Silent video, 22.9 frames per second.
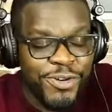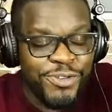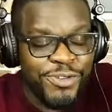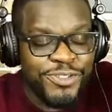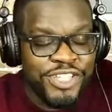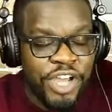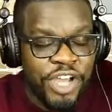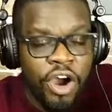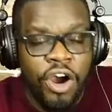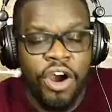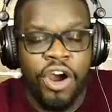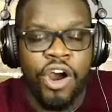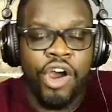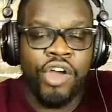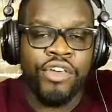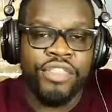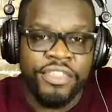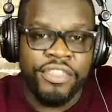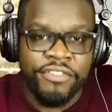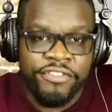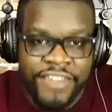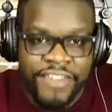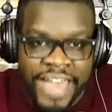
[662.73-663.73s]
are the
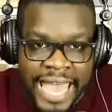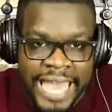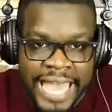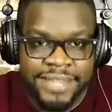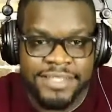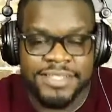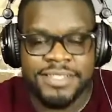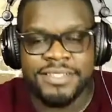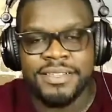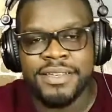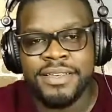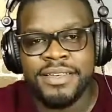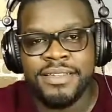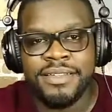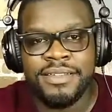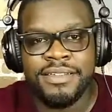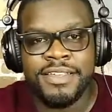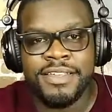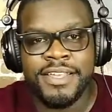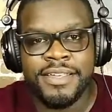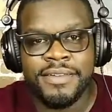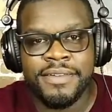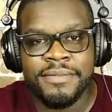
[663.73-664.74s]
facts.
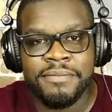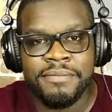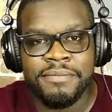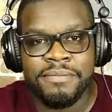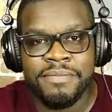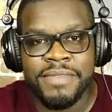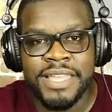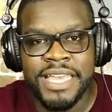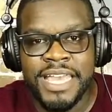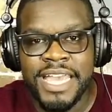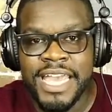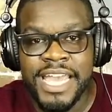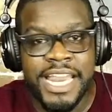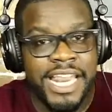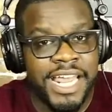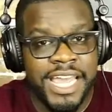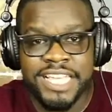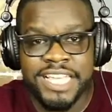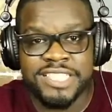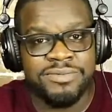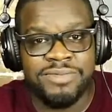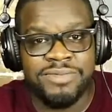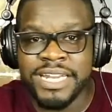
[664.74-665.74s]
It
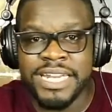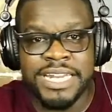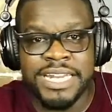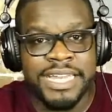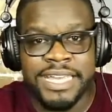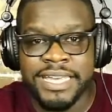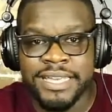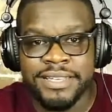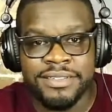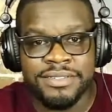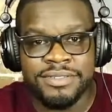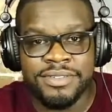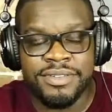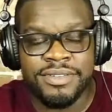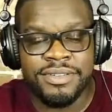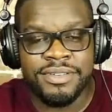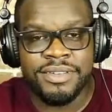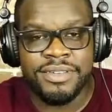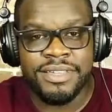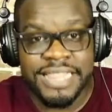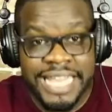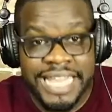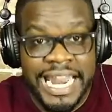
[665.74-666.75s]
is what it is.
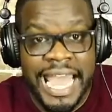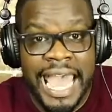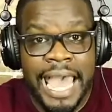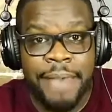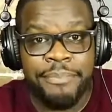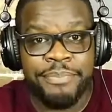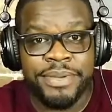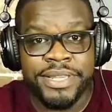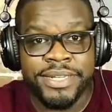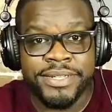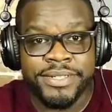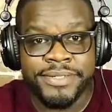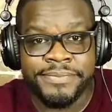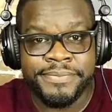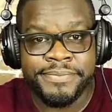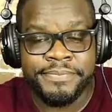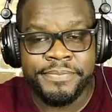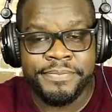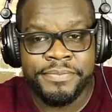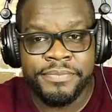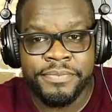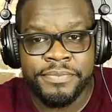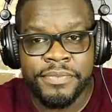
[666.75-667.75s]
That happened.
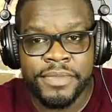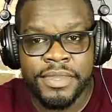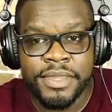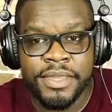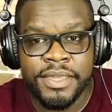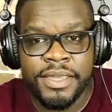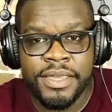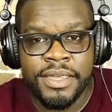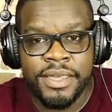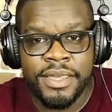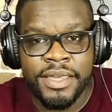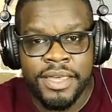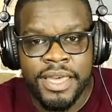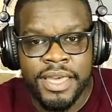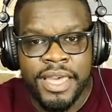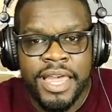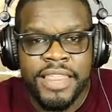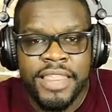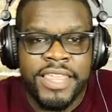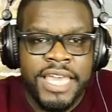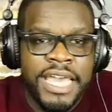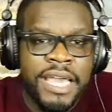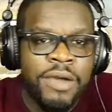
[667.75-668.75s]

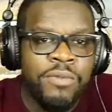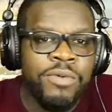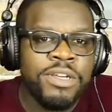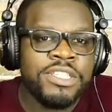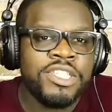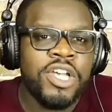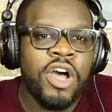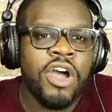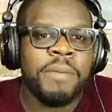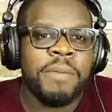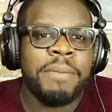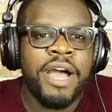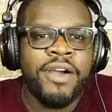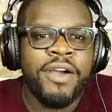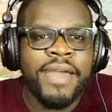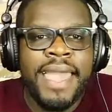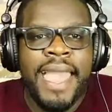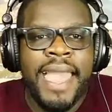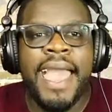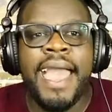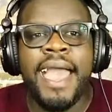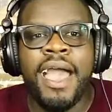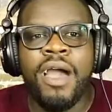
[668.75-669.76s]
Then we talk about
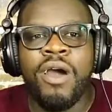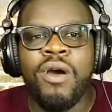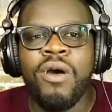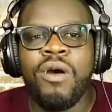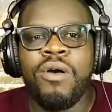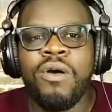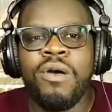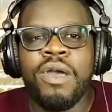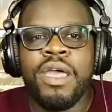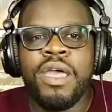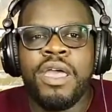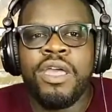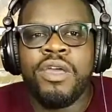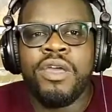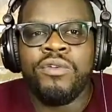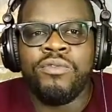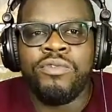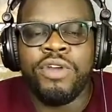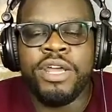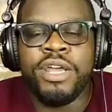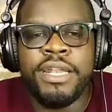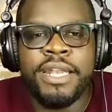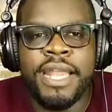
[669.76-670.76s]
Kyle
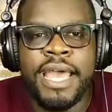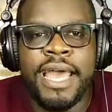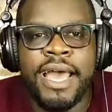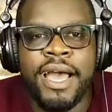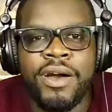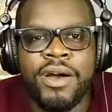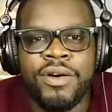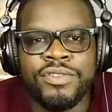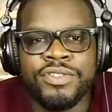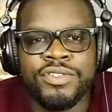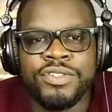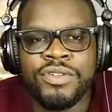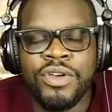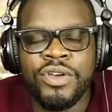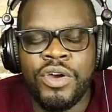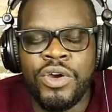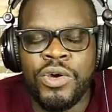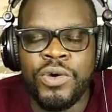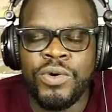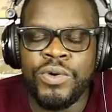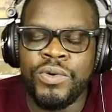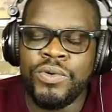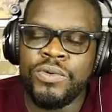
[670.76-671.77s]
Rittenhouse,
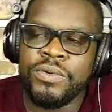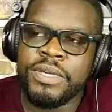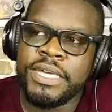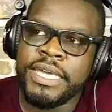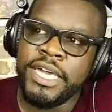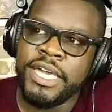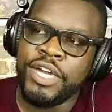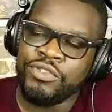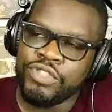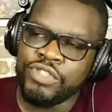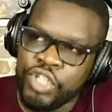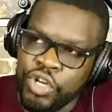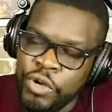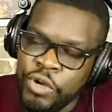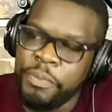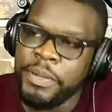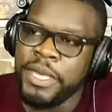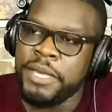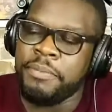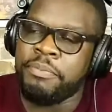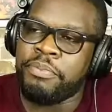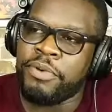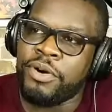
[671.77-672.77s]
who killed 2
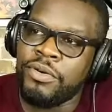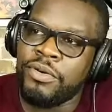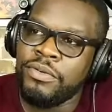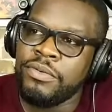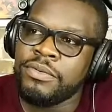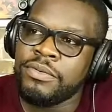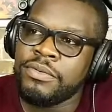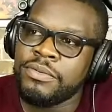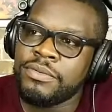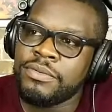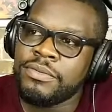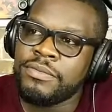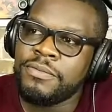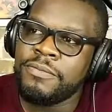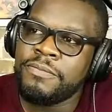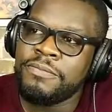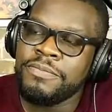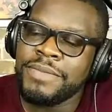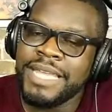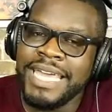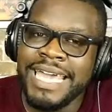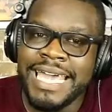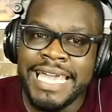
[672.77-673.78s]
people,
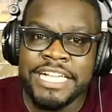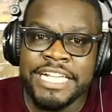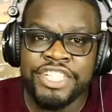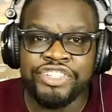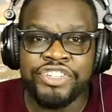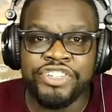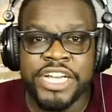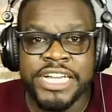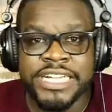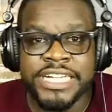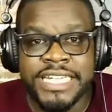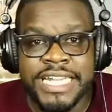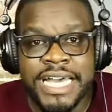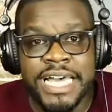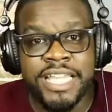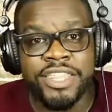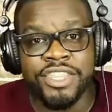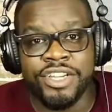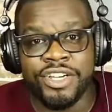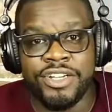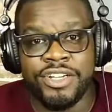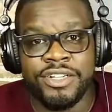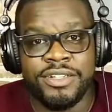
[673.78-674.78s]
injured another.